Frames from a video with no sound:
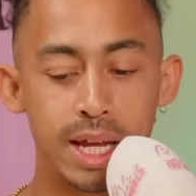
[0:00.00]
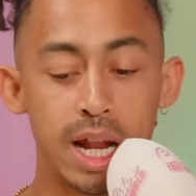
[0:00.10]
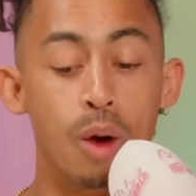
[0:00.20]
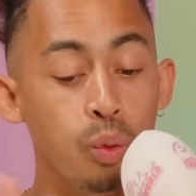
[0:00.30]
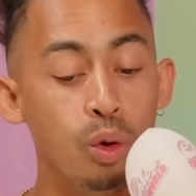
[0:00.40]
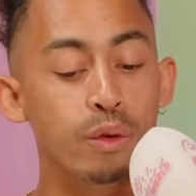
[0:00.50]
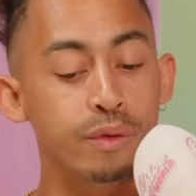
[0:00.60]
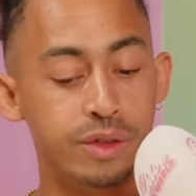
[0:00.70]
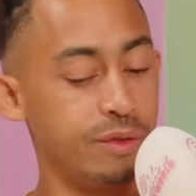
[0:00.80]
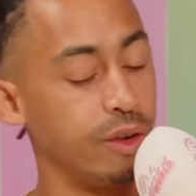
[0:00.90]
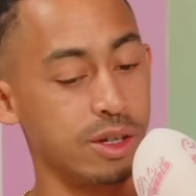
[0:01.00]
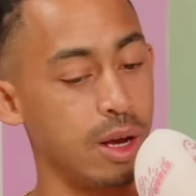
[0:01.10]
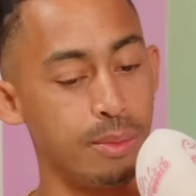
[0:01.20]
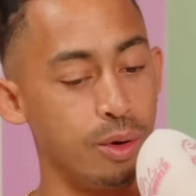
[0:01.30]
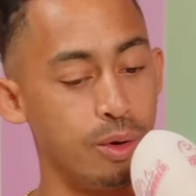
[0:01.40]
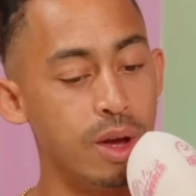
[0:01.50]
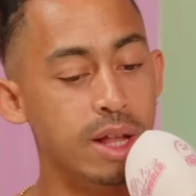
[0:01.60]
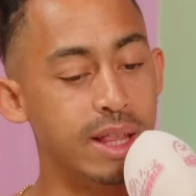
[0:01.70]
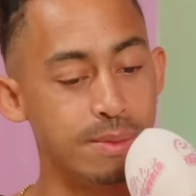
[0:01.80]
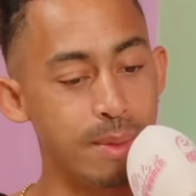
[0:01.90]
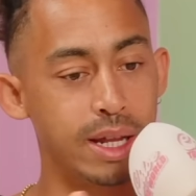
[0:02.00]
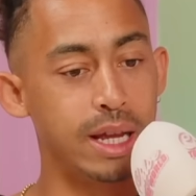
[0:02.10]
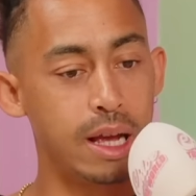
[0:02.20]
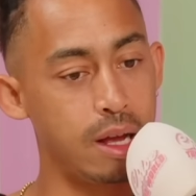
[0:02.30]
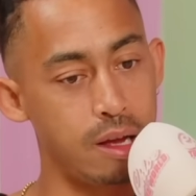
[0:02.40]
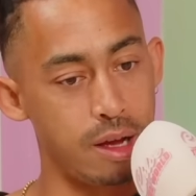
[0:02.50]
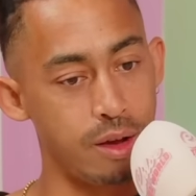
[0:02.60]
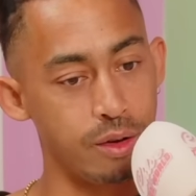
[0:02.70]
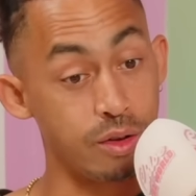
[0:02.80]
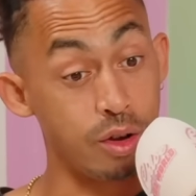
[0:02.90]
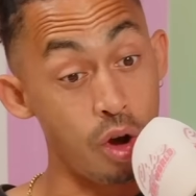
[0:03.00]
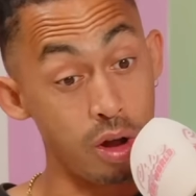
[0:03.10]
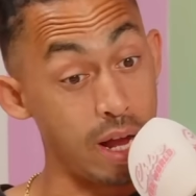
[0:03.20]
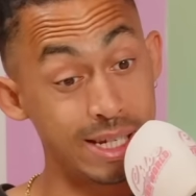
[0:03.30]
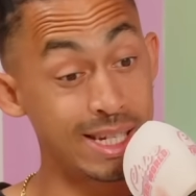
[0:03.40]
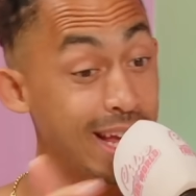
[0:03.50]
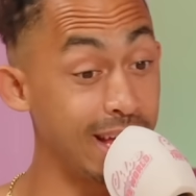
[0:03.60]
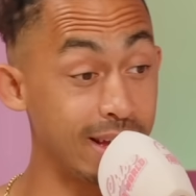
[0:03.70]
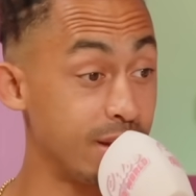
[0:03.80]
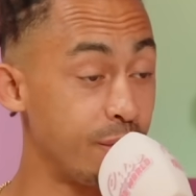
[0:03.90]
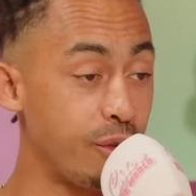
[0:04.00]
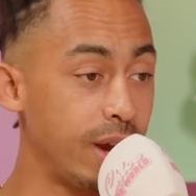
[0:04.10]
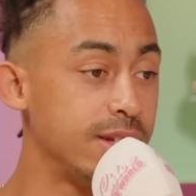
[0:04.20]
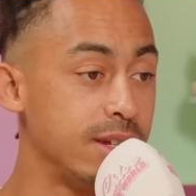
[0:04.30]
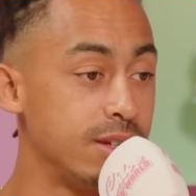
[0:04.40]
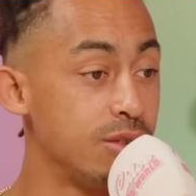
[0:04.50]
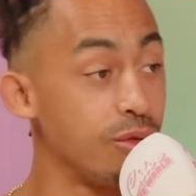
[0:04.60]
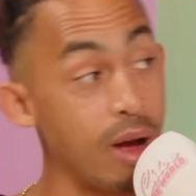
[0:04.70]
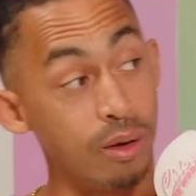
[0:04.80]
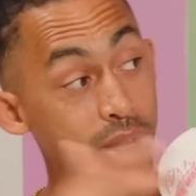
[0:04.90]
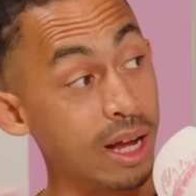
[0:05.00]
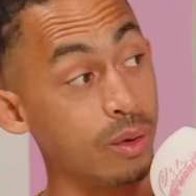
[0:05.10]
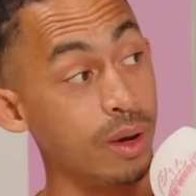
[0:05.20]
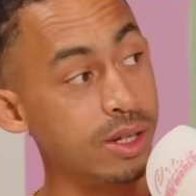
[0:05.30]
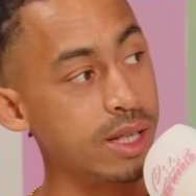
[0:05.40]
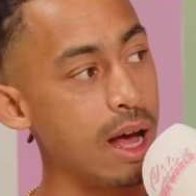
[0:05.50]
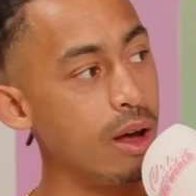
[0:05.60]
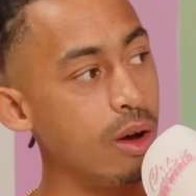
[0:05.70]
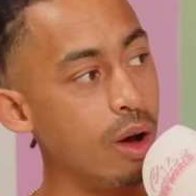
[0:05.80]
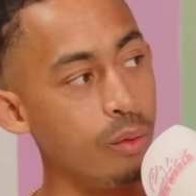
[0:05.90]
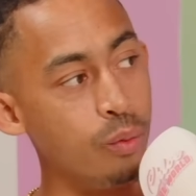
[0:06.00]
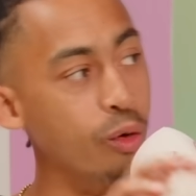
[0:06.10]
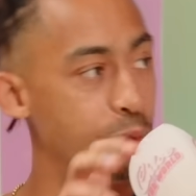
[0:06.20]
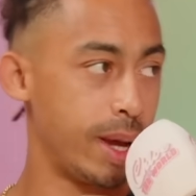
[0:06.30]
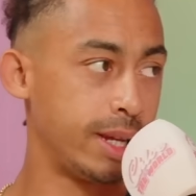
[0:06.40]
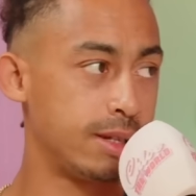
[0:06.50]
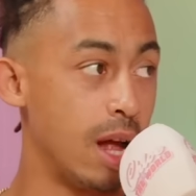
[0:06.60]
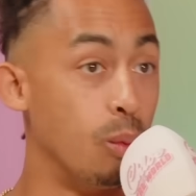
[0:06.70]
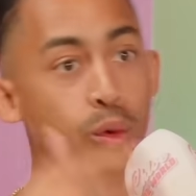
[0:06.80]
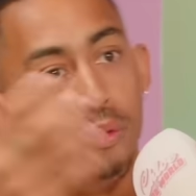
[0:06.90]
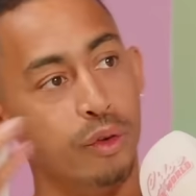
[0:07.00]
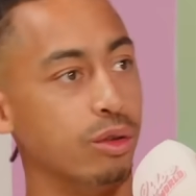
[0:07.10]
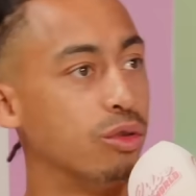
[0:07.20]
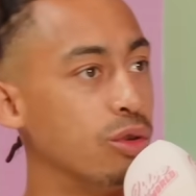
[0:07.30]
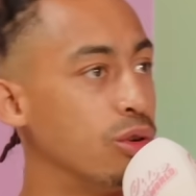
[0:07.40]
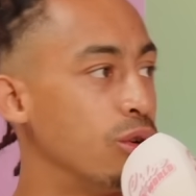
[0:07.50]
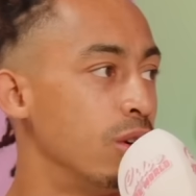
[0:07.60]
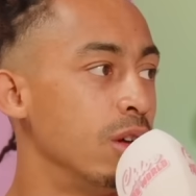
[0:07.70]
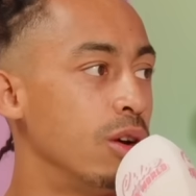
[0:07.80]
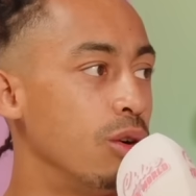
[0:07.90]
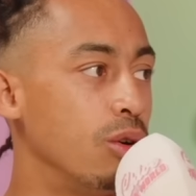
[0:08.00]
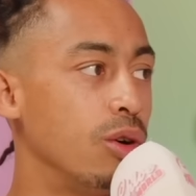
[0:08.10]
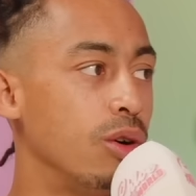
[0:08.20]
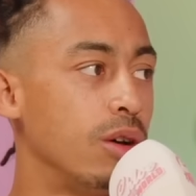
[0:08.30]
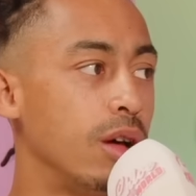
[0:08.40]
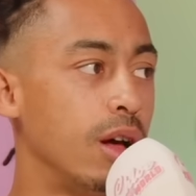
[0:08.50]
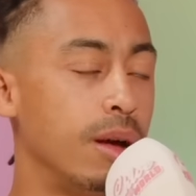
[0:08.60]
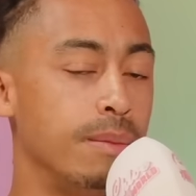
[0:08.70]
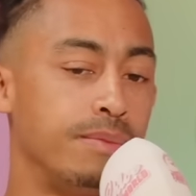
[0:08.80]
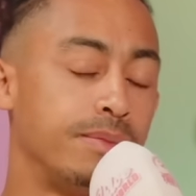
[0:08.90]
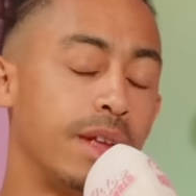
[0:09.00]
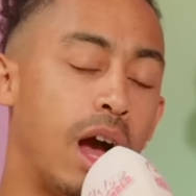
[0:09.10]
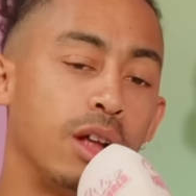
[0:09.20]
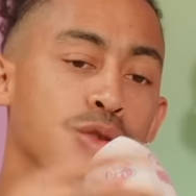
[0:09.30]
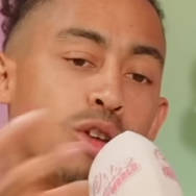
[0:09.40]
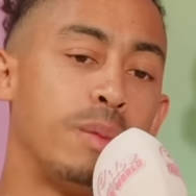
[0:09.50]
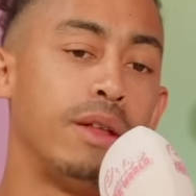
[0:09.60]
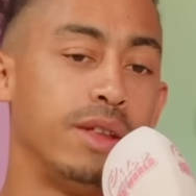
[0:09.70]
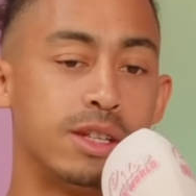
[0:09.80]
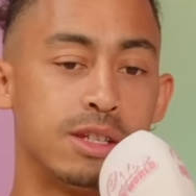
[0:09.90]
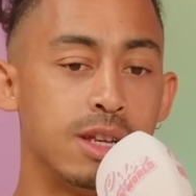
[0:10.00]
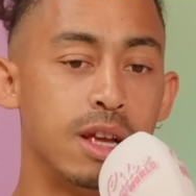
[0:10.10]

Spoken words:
Like wolves, for example. There's many... like sayings and phrases throughout language that are wolf-based, like wolf at your door, or I talk about this